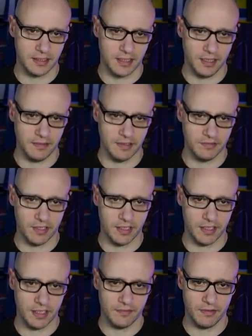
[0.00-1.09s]
Davies running
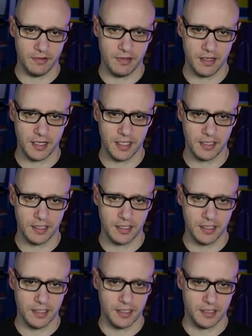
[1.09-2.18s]
down for the line.
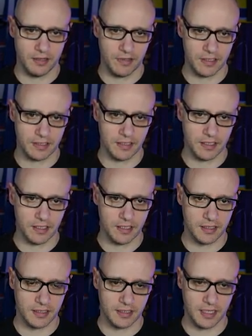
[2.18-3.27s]
Goretzka.
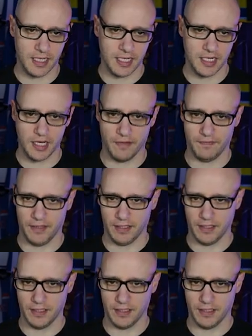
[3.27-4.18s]
And nothing.